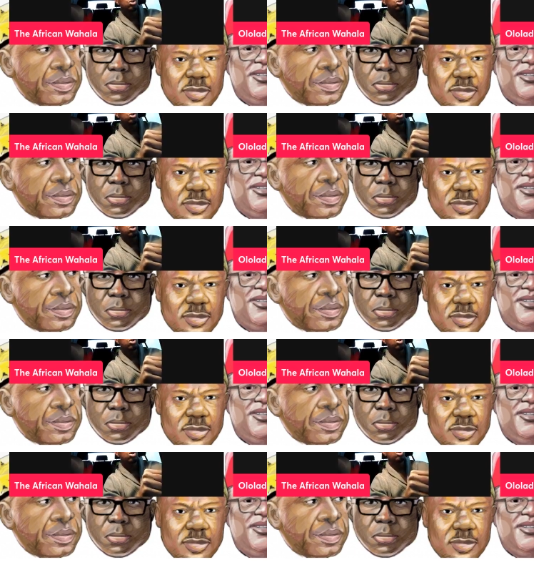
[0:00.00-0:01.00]

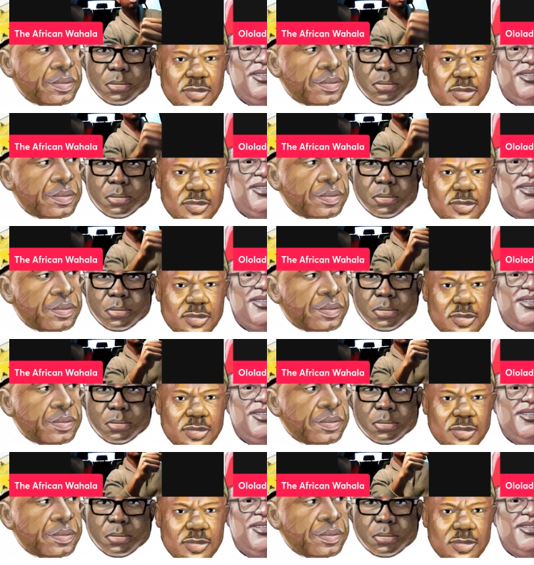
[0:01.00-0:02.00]

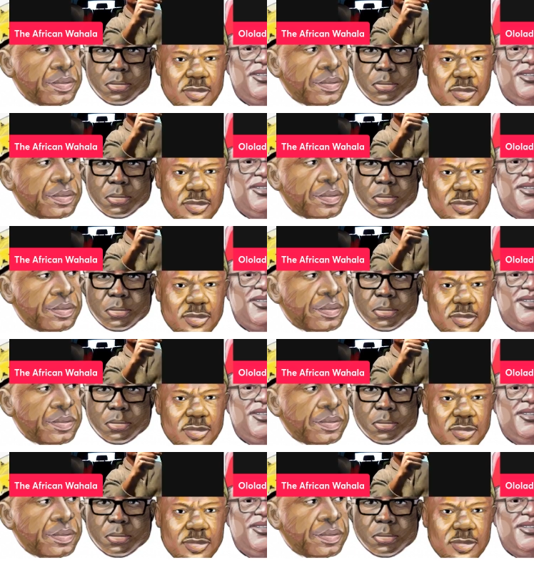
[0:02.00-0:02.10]
(no one is talking)